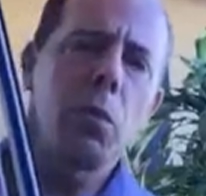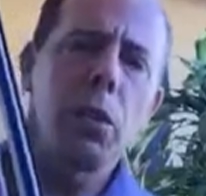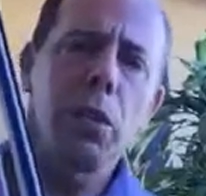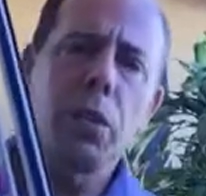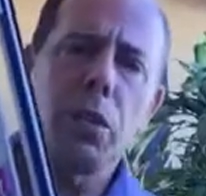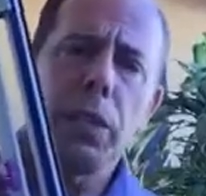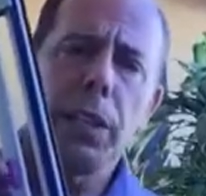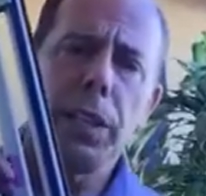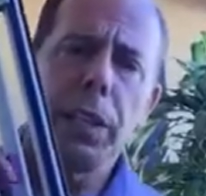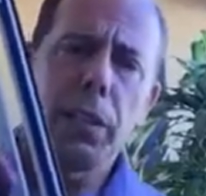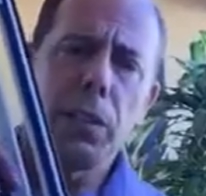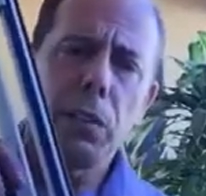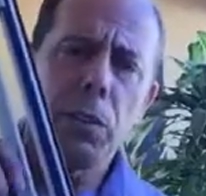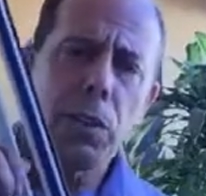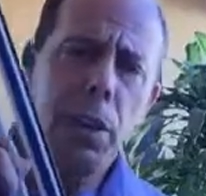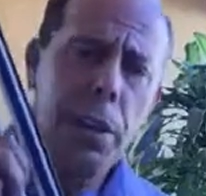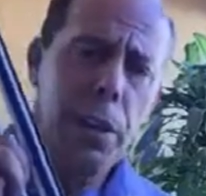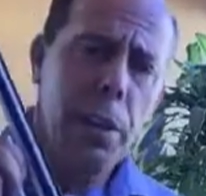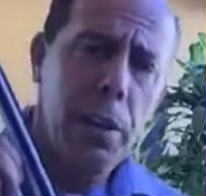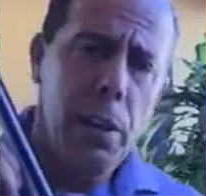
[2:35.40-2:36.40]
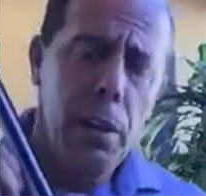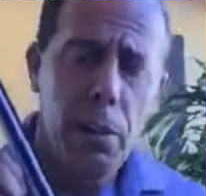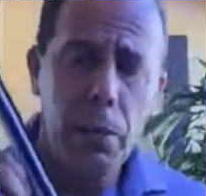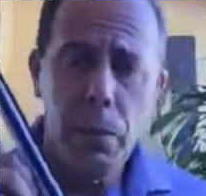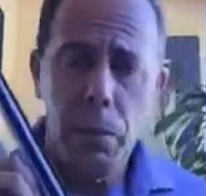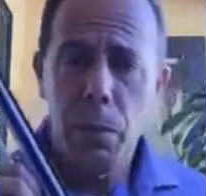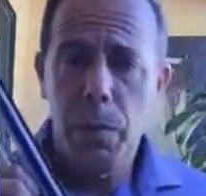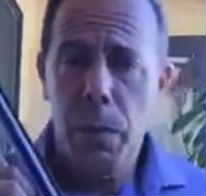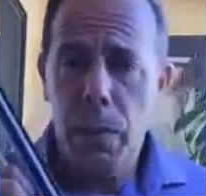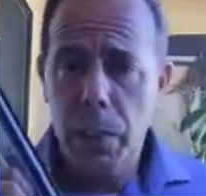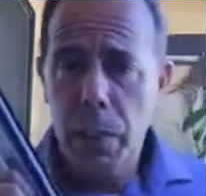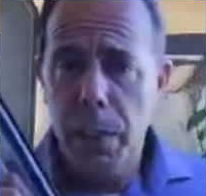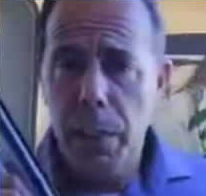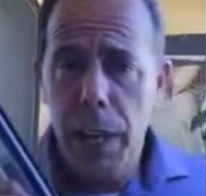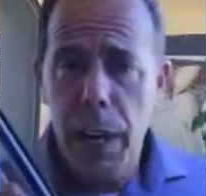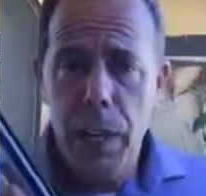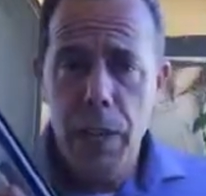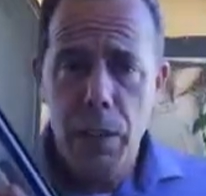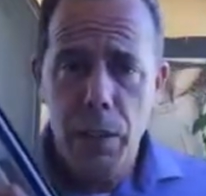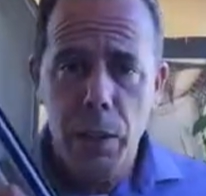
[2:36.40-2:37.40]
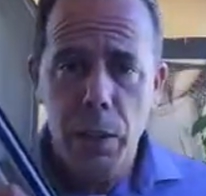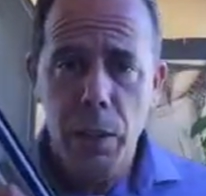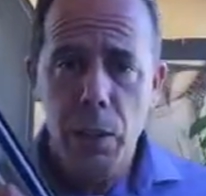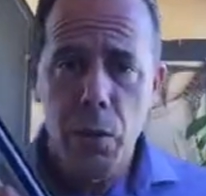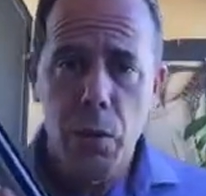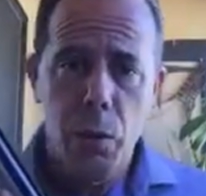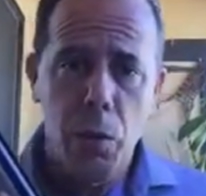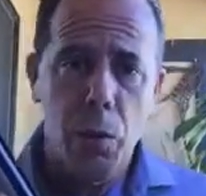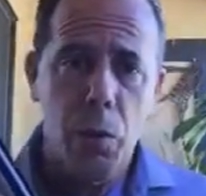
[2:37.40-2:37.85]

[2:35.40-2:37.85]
window cleaners I know, especially guys who do